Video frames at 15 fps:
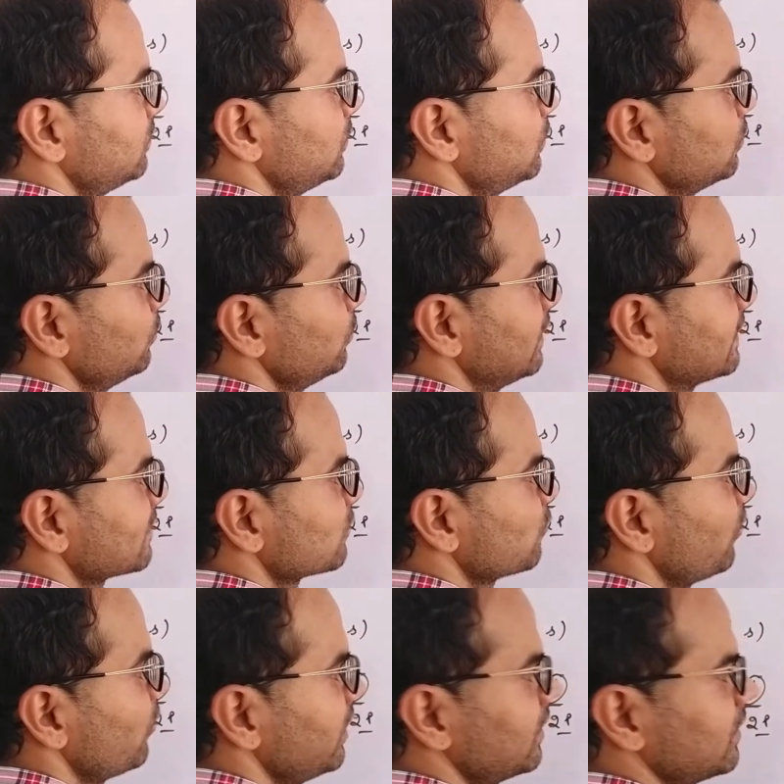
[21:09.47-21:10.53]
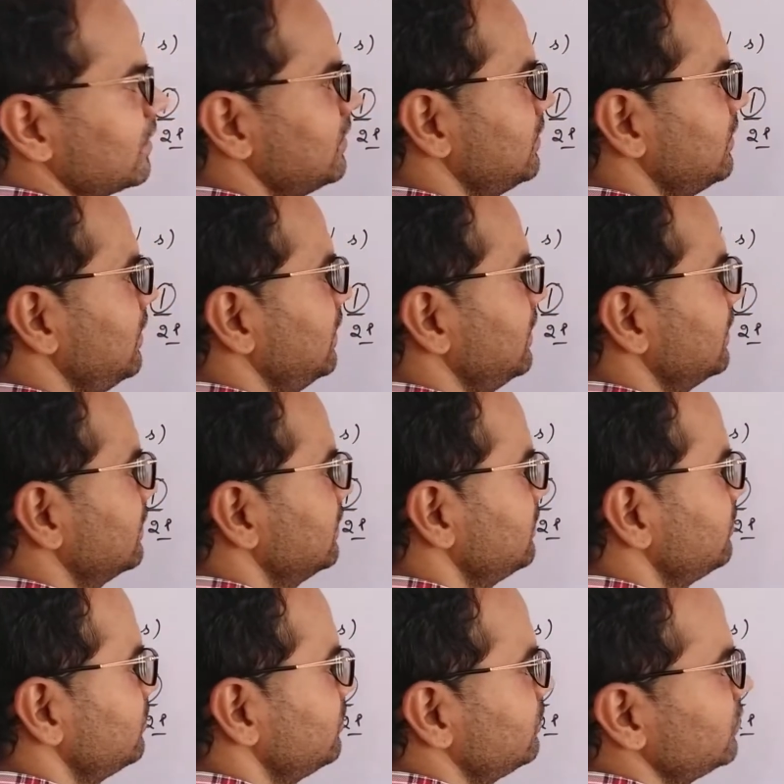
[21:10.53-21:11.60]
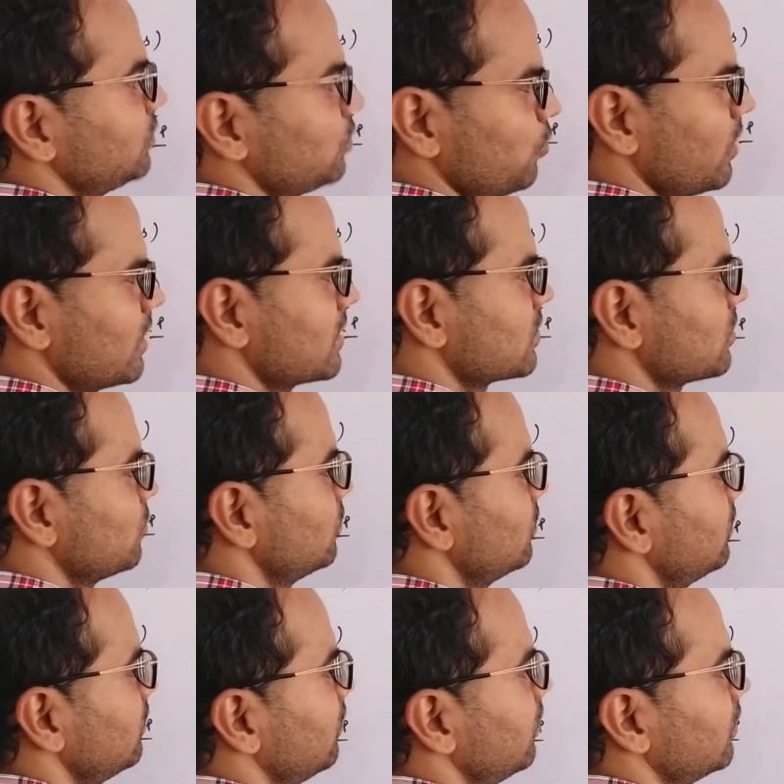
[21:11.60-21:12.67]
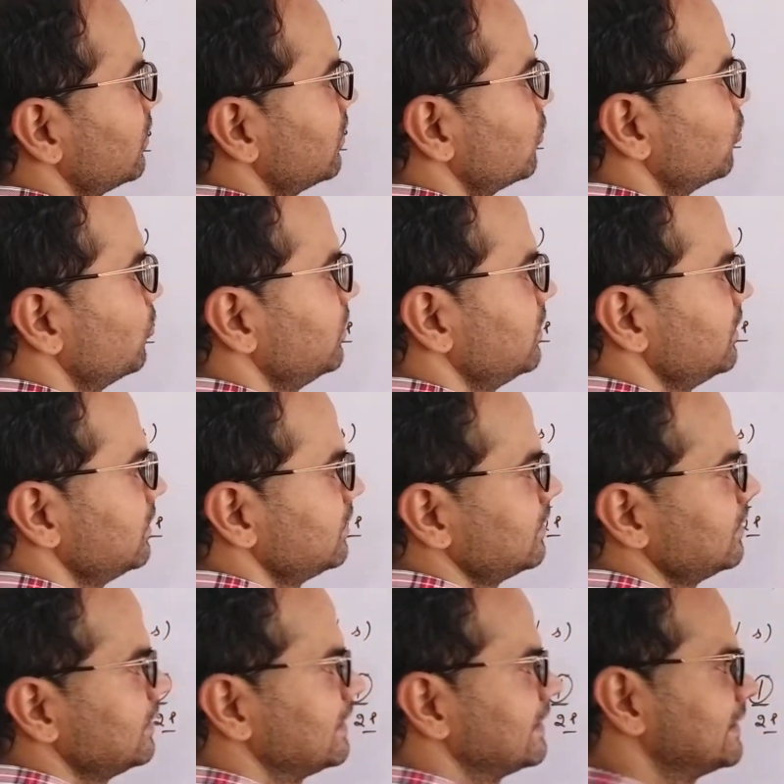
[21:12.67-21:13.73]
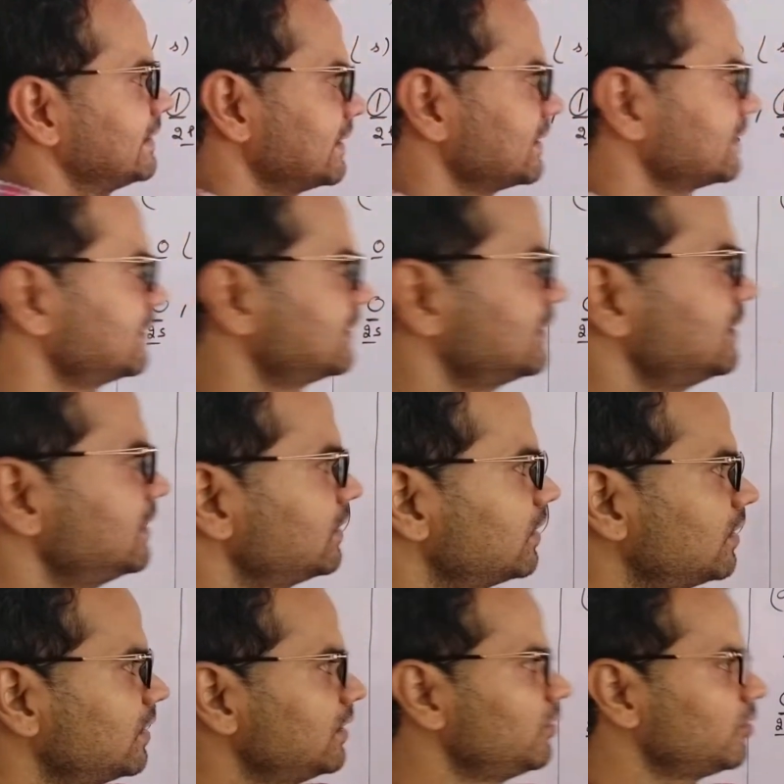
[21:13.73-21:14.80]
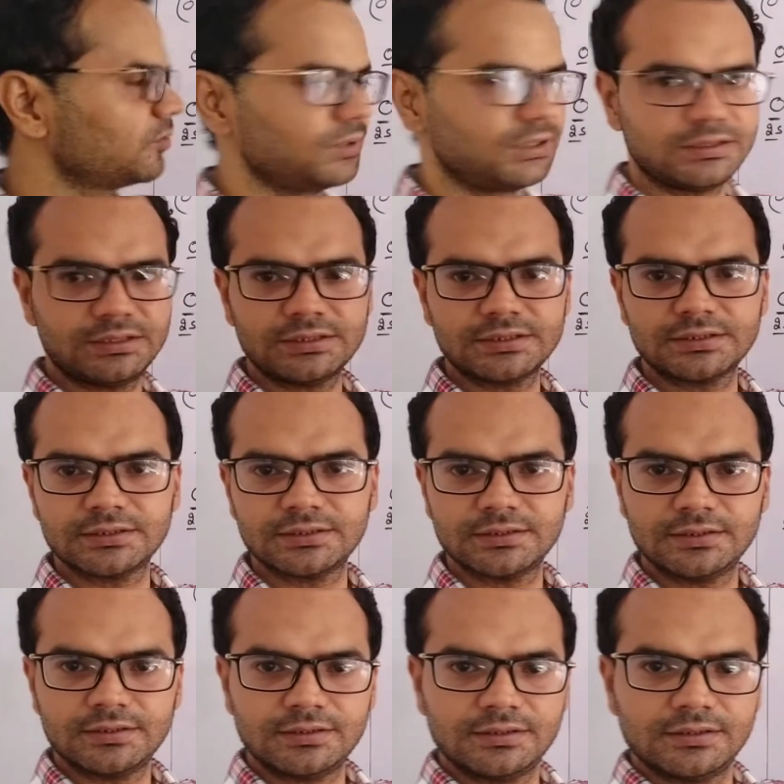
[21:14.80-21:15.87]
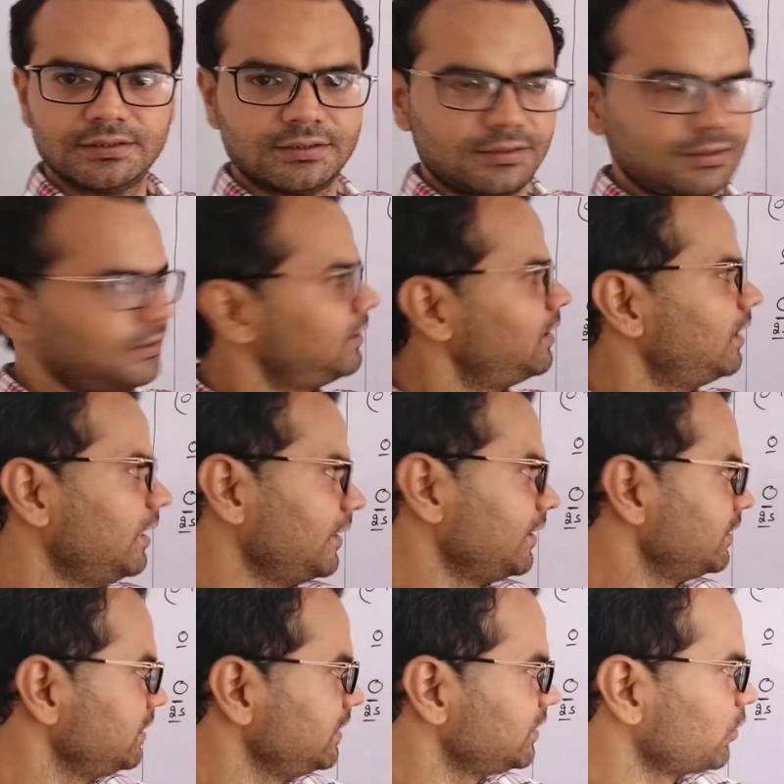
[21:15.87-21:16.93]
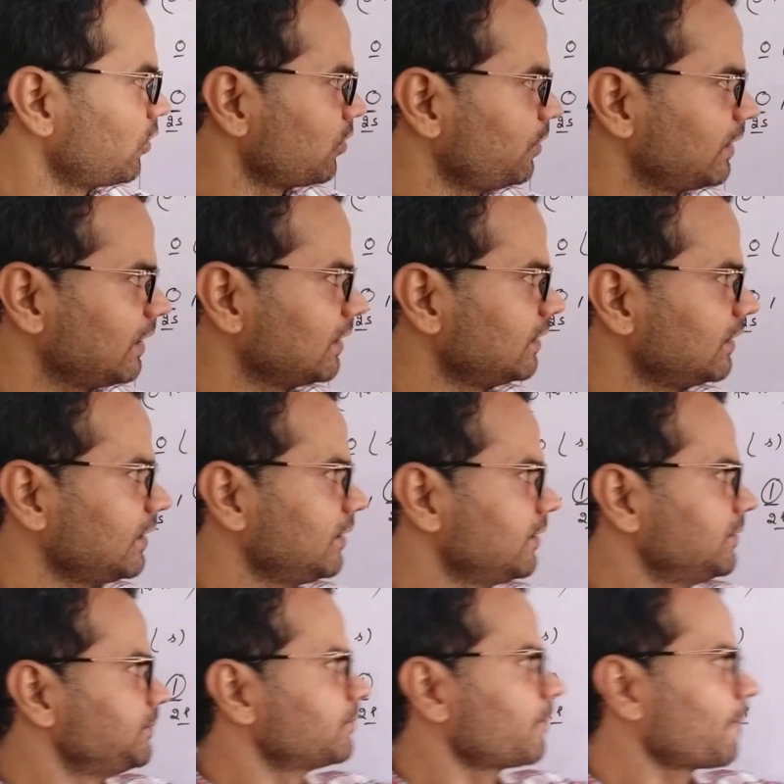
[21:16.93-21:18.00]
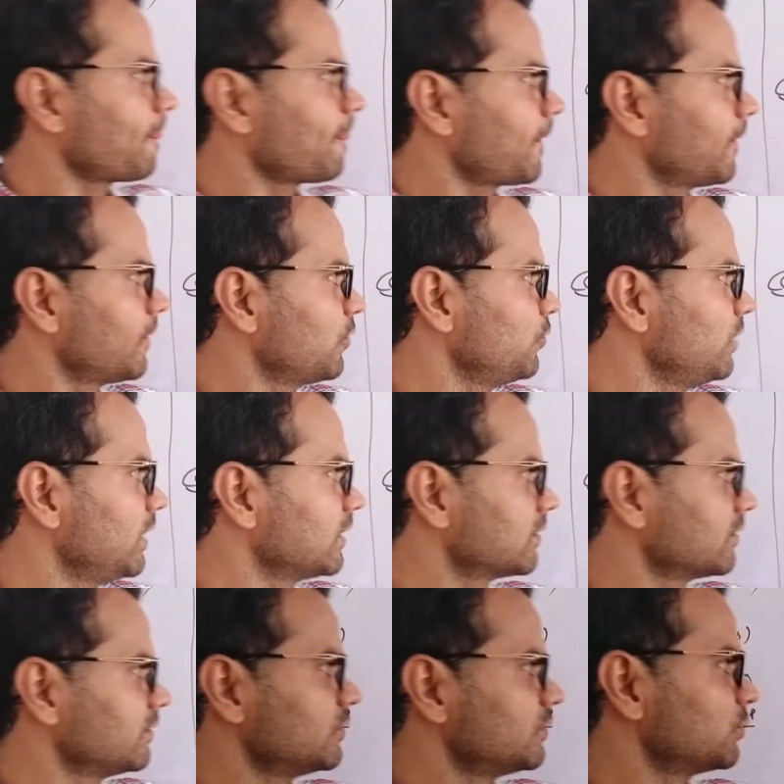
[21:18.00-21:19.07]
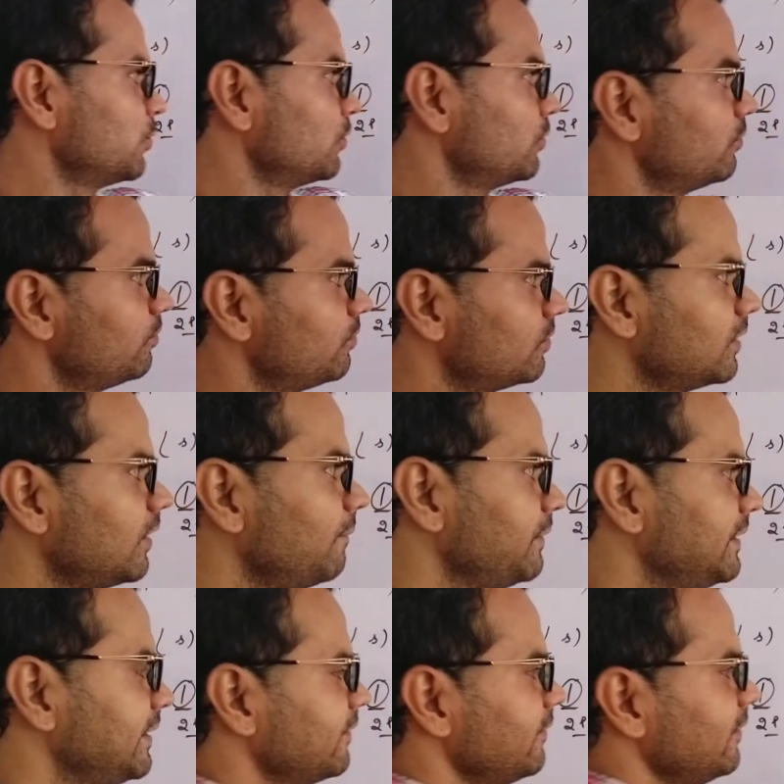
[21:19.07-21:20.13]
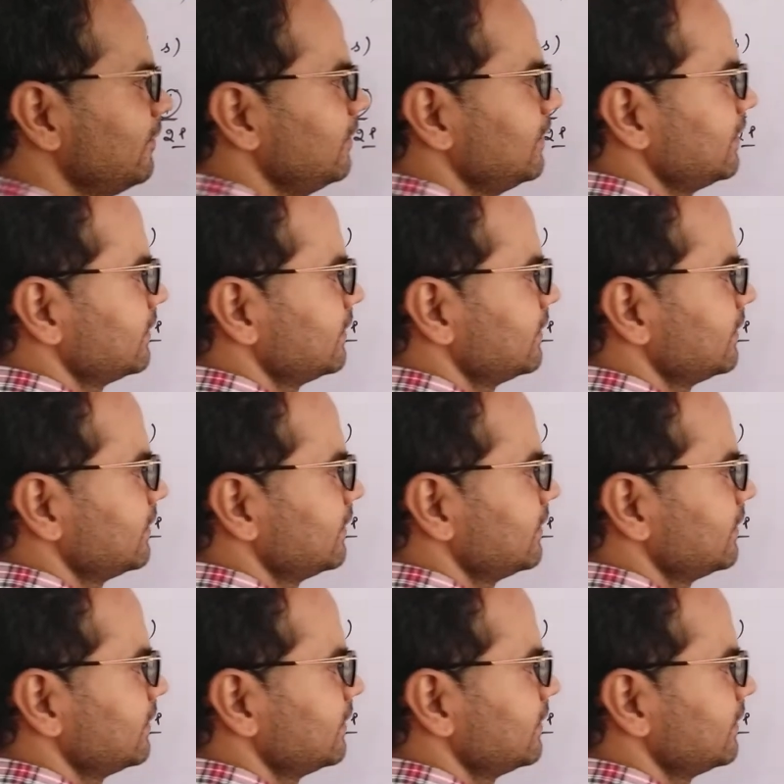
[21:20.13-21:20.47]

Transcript: 2s square and 2s2 or 2p6. 3 orbitals and each orbital contain 2 electrons. So complete will be